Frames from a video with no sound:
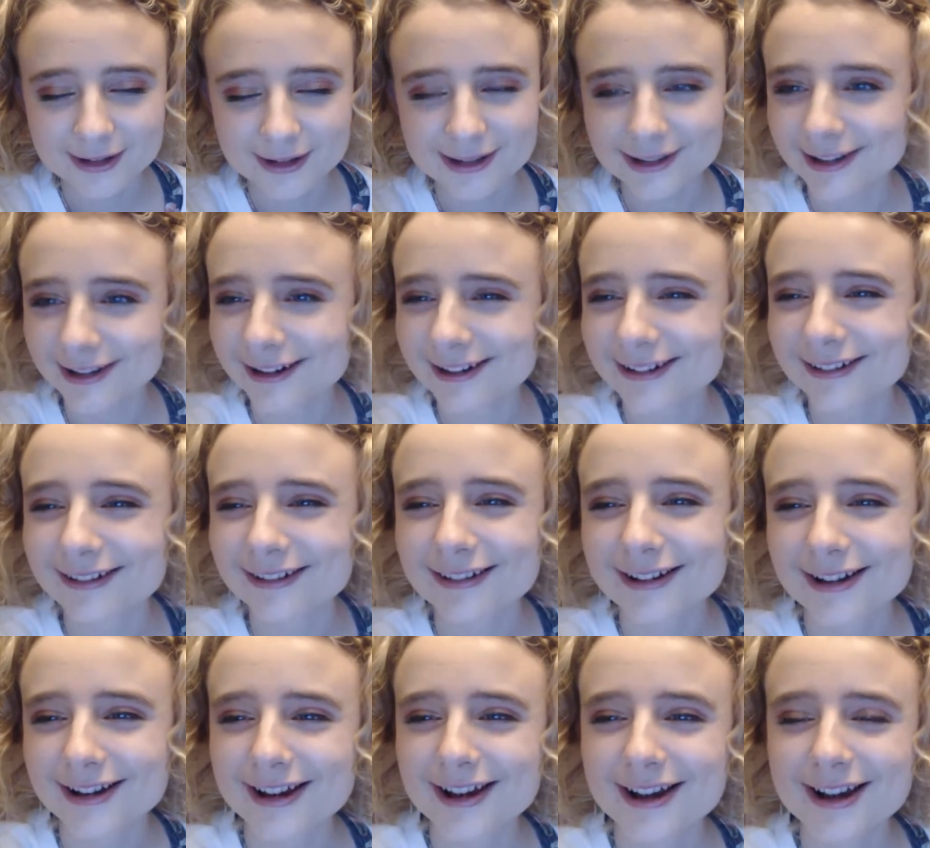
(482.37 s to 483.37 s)
So,
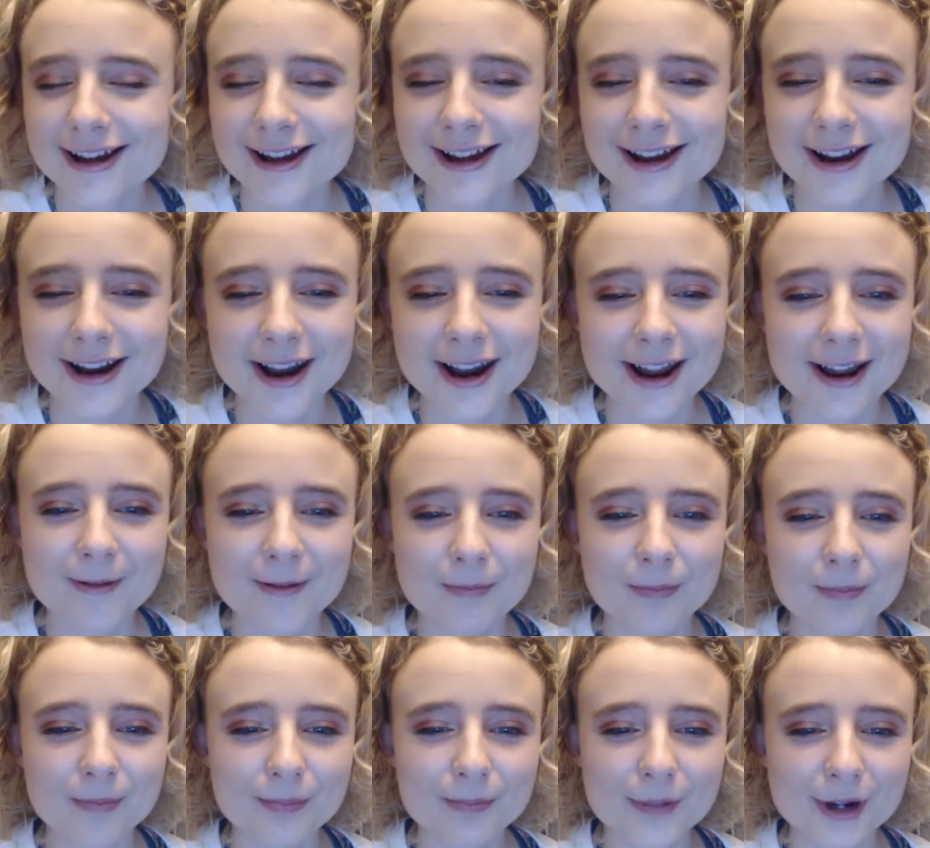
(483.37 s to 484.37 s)
and
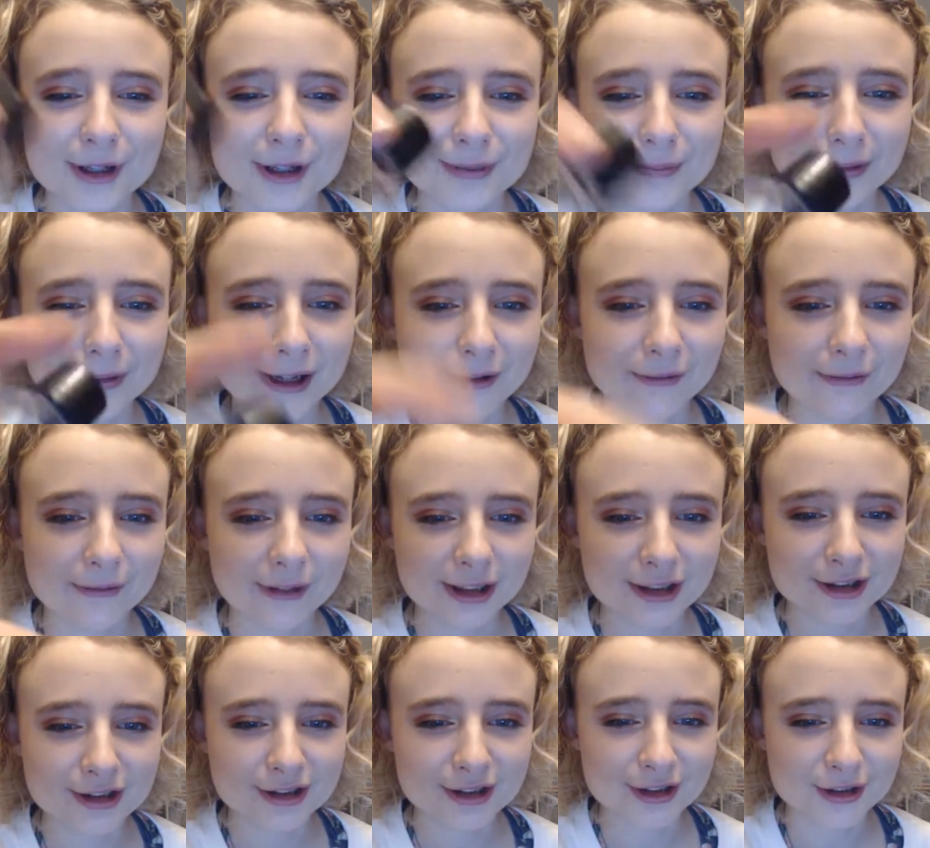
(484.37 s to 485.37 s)
most of my
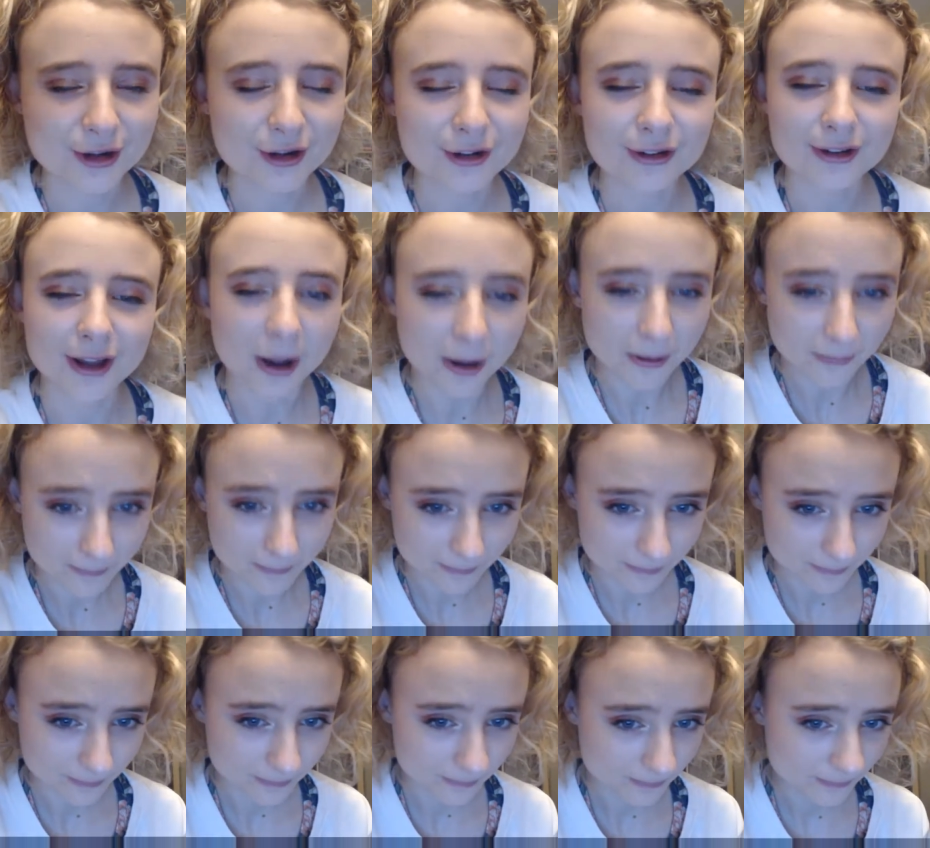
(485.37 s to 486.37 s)
friends know
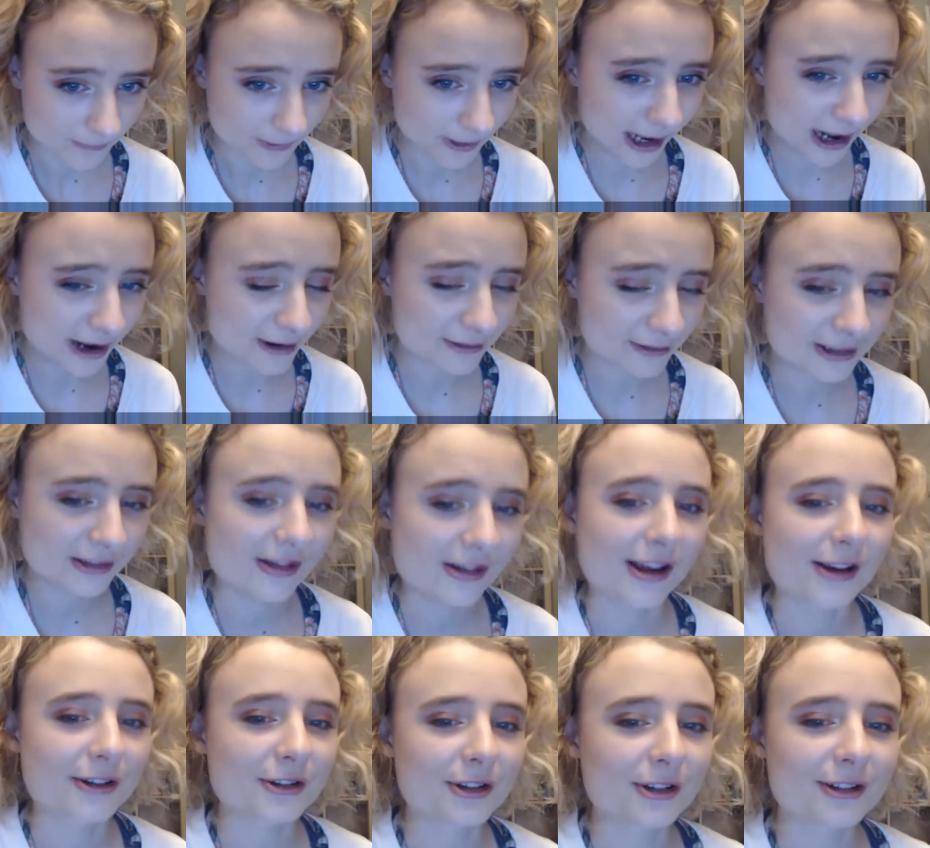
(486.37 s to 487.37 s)
that I really
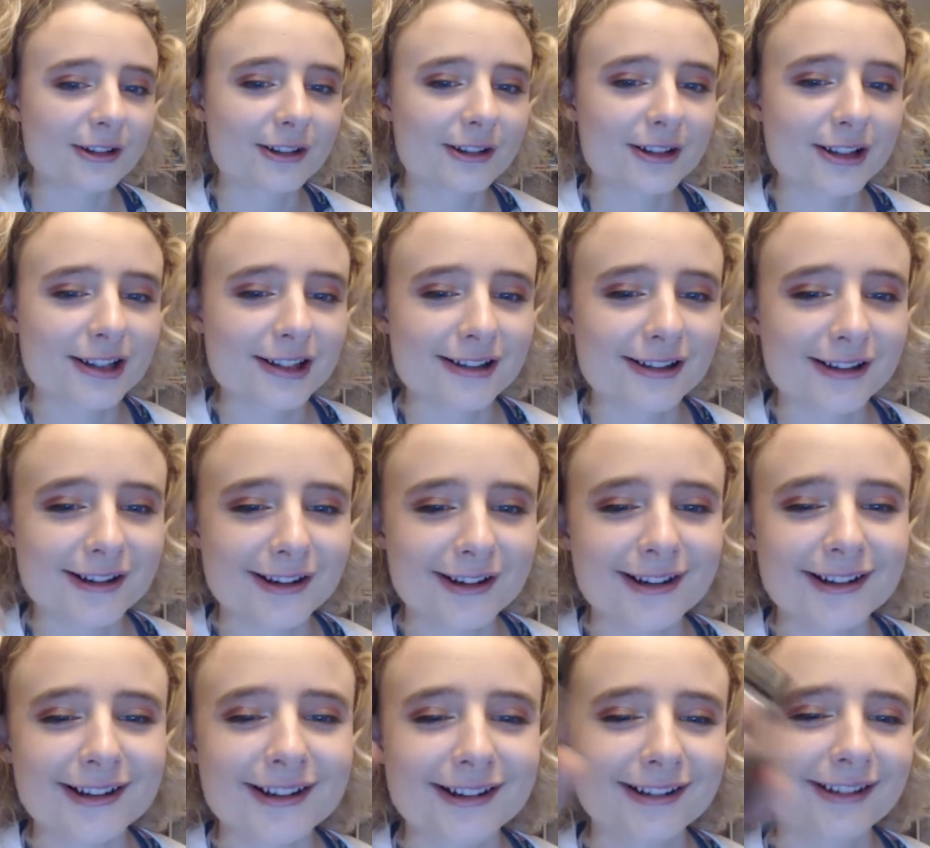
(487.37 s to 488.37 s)
like chocolate, so
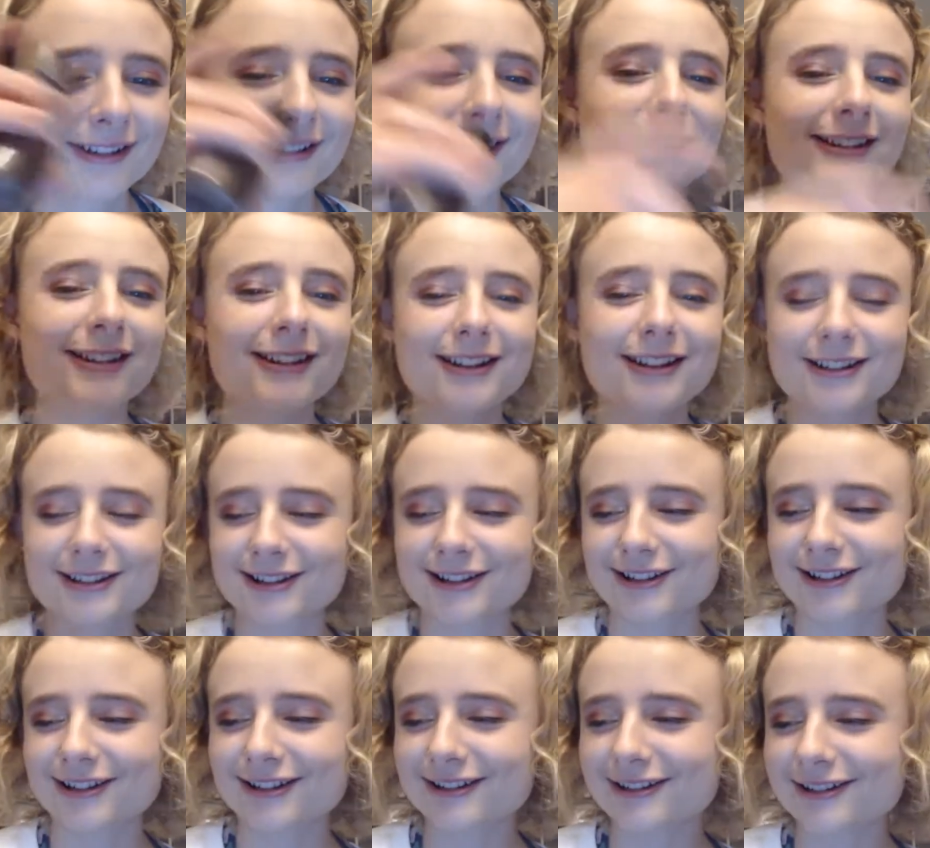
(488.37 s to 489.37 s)
it's
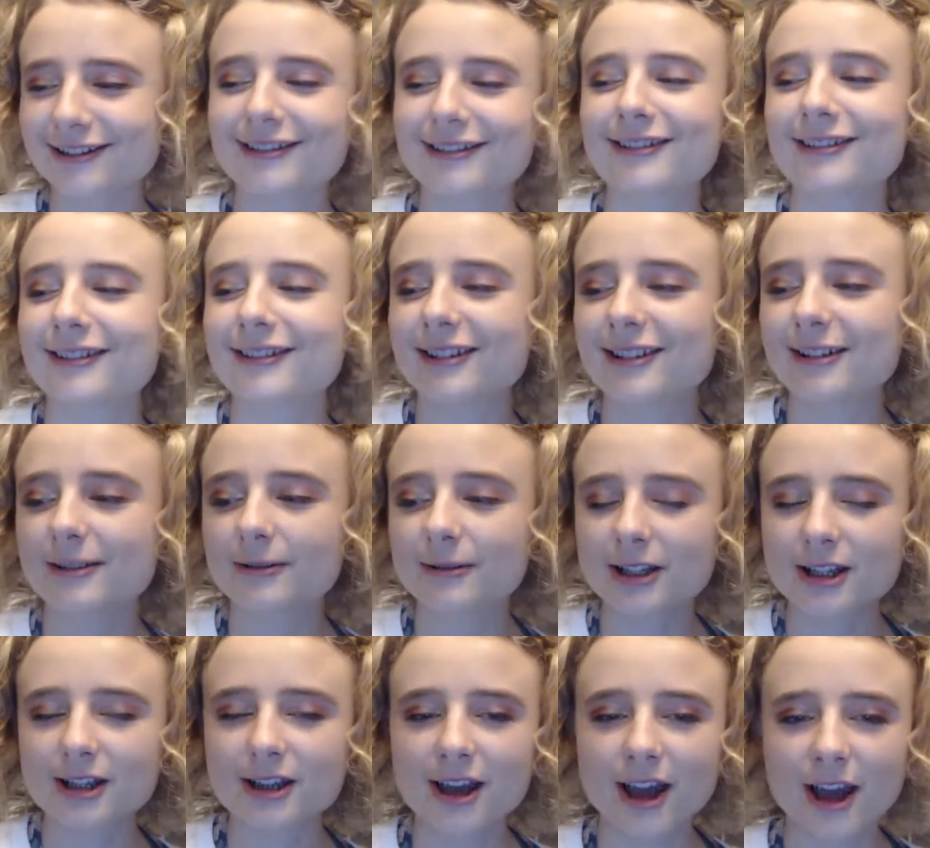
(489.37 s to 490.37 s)
good.
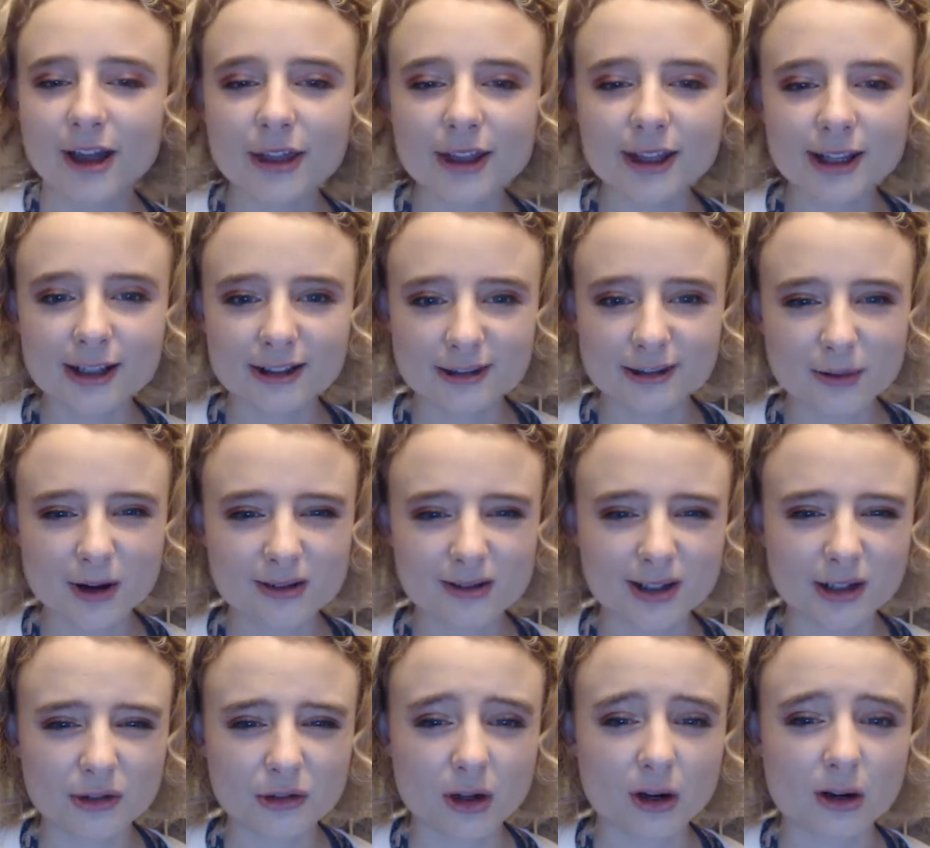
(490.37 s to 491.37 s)
I think it
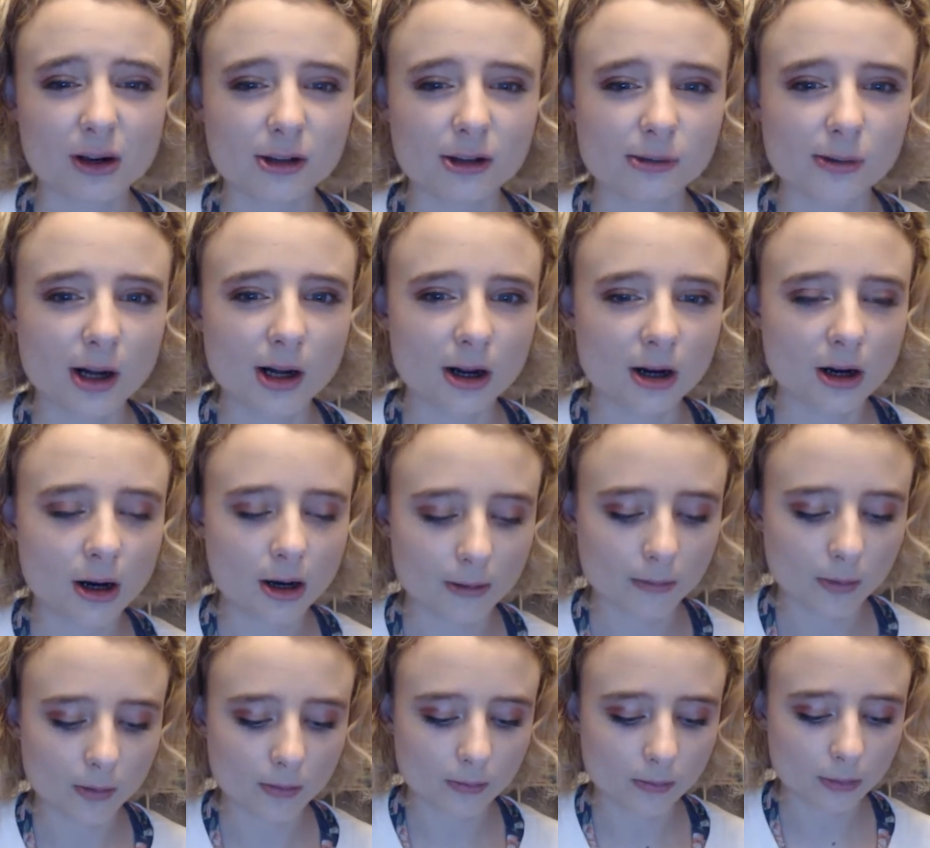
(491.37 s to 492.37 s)
smells like chocolate as well, I can't
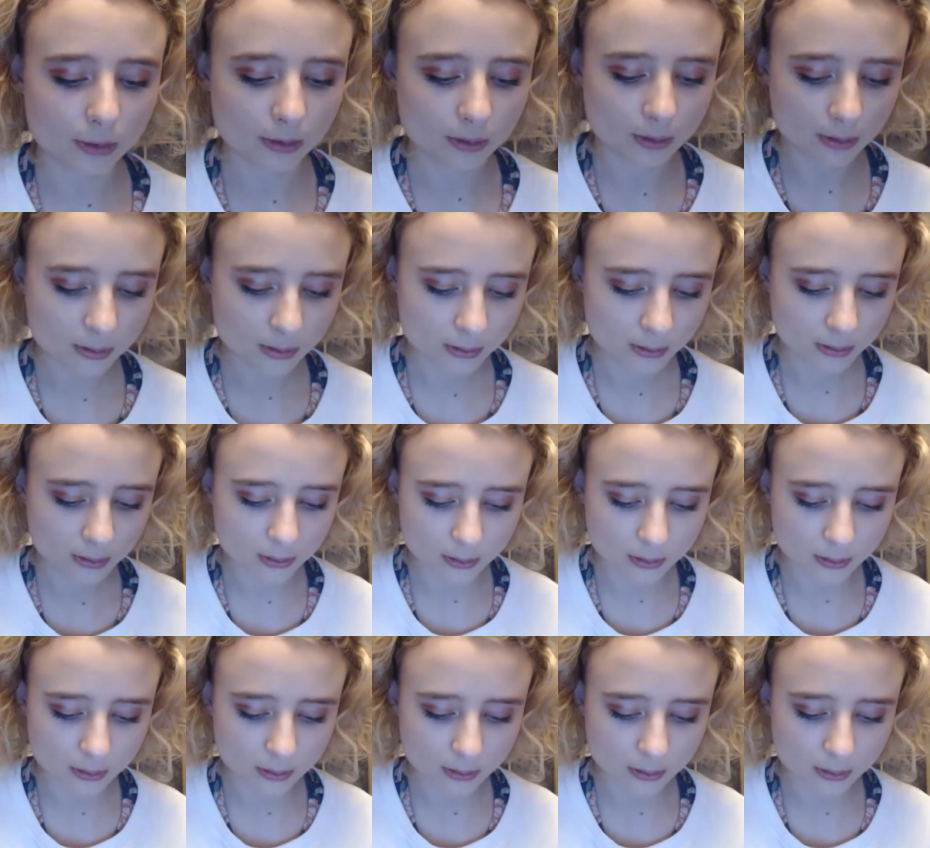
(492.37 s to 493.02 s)
remember.